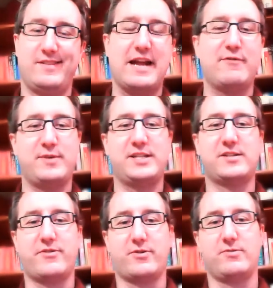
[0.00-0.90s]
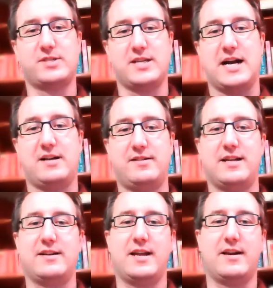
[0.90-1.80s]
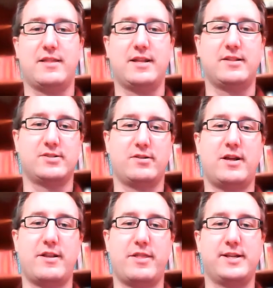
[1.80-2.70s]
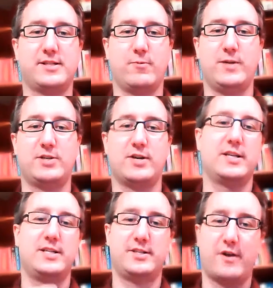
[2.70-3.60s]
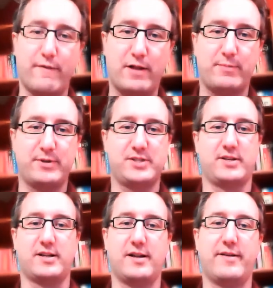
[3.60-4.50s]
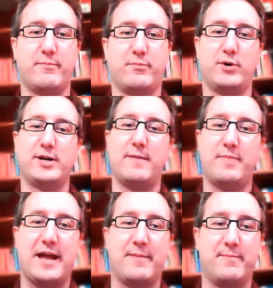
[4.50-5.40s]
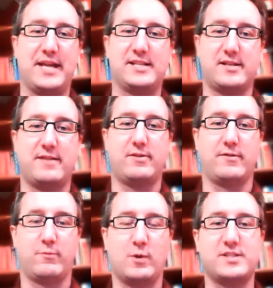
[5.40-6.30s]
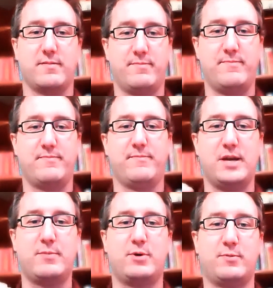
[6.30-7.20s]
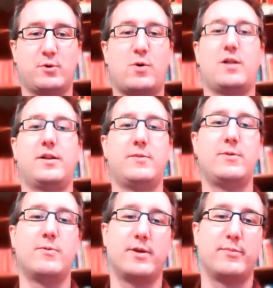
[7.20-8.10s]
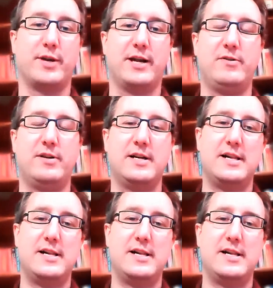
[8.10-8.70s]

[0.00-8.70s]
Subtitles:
Everybody's got their own style, and I think there's a lot of things that we try to teach our developers to kind of bring up that base level of what's the minimum quality we want to put out.